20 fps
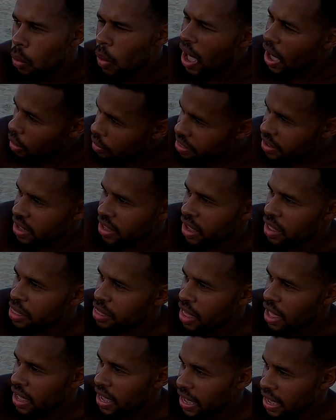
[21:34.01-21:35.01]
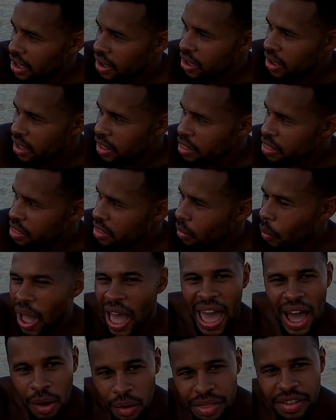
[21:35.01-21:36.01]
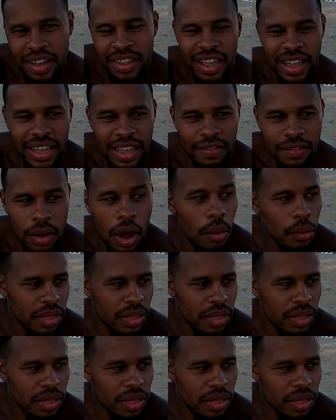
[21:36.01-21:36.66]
What else can I say here, guys? What else can I give you?